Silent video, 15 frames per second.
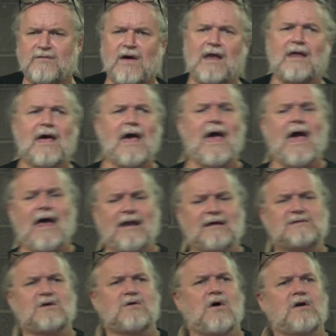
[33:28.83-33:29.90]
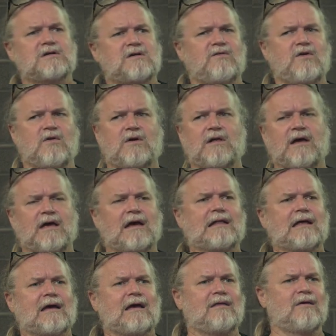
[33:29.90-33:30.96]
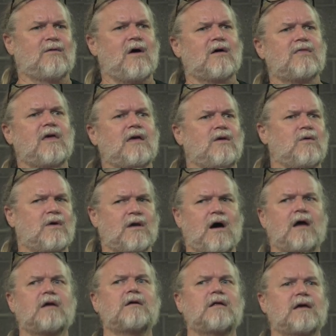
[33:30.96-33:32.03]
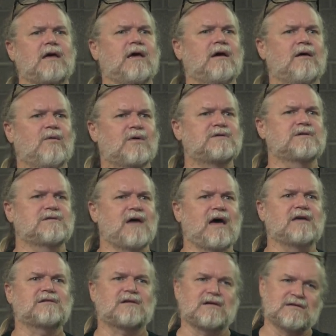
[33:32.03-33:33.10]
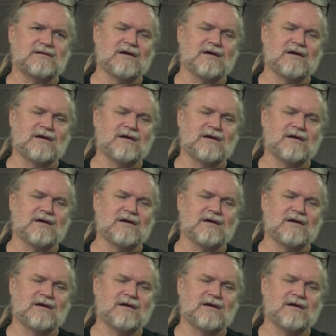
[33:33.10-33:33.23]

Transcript: And, and as you noticed, if you clicky clicky the wrong thing, you can unclicky, which is nice because